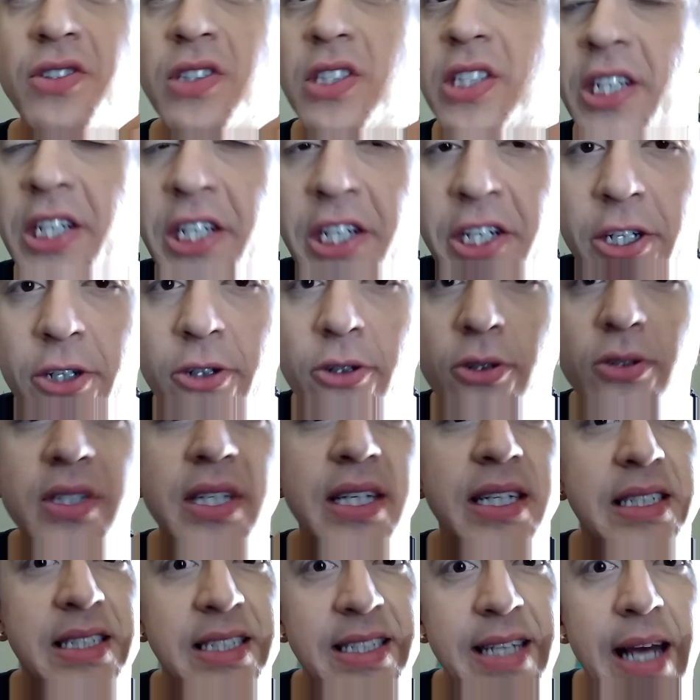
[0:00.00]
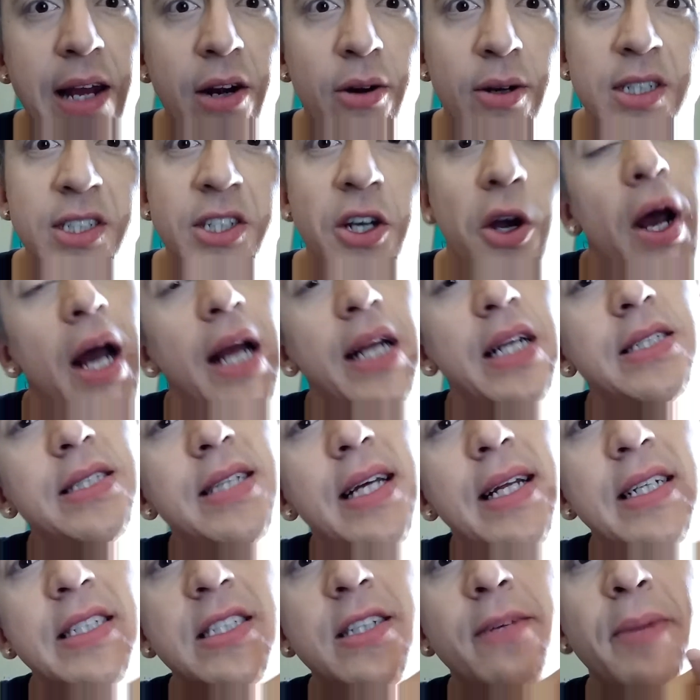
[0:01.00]
to use, etc. So I
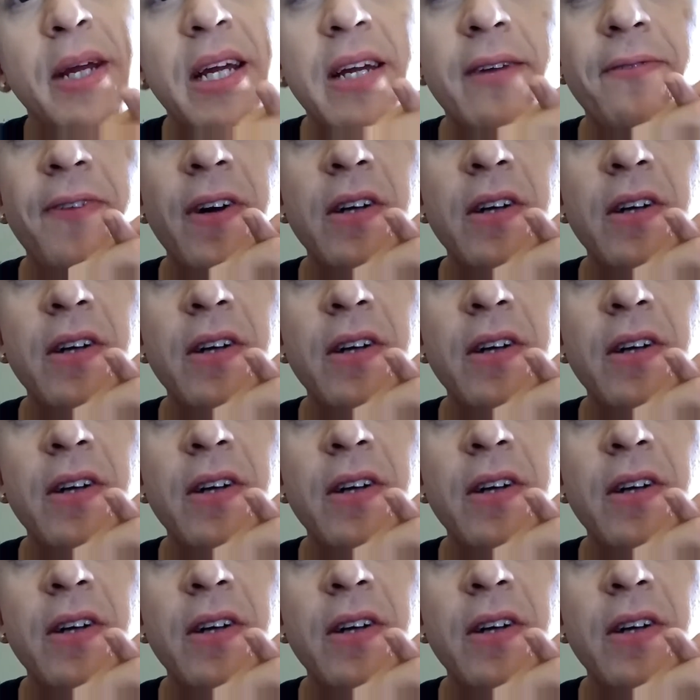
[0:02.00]
decided to make a